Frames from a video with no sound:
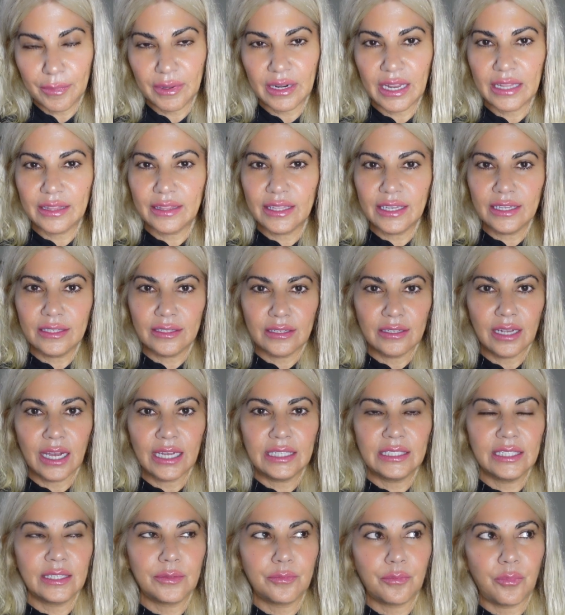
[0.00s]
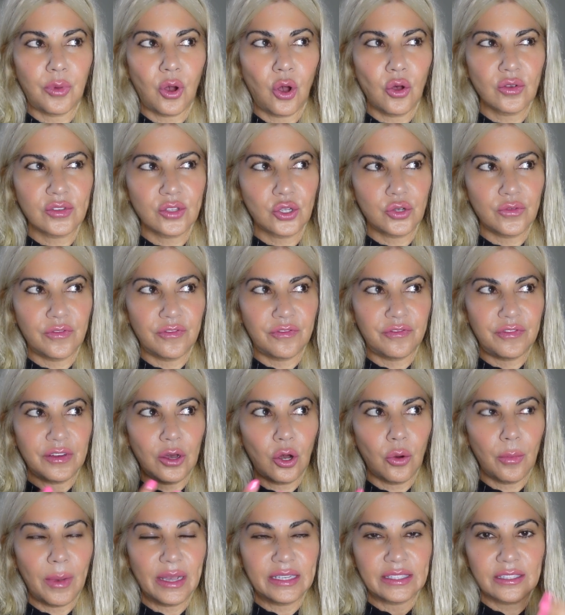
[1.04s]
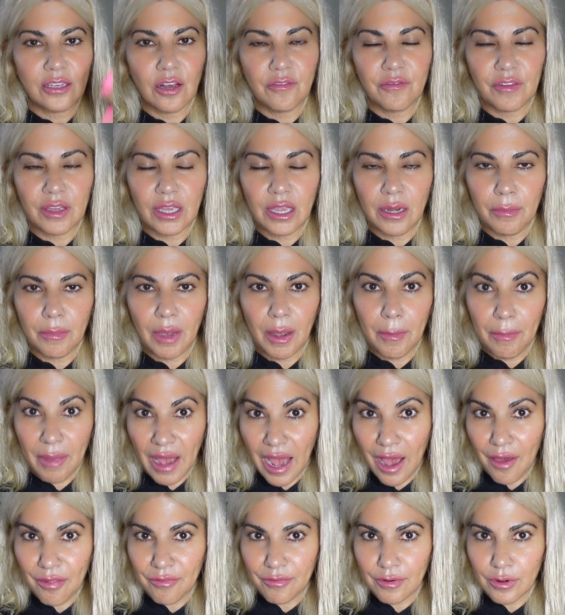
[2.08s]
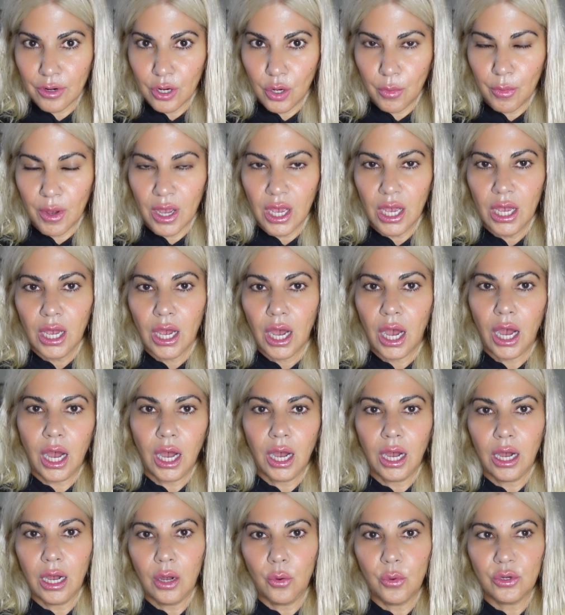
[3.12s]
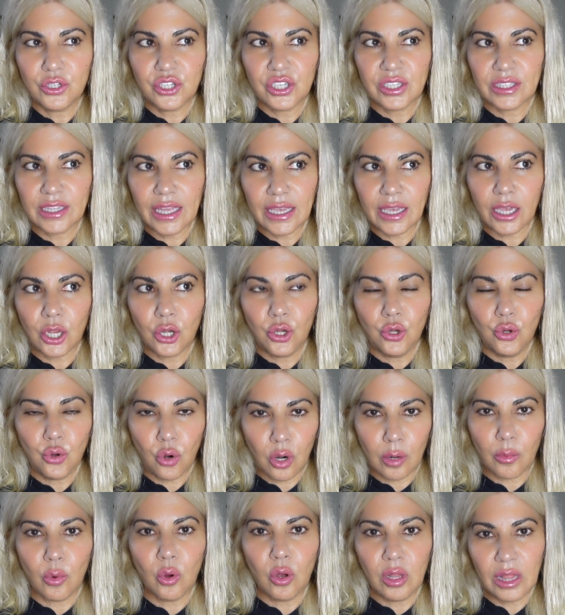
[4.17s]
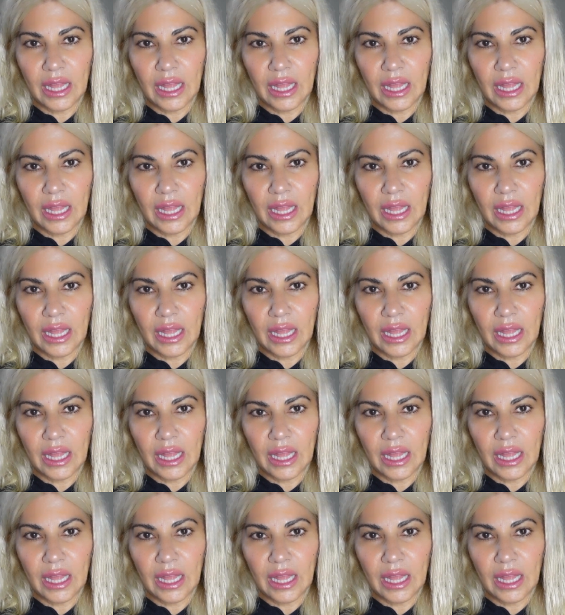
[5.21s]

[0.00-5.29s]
But I did, I did also film myself in my bathroom, uh, which is like normal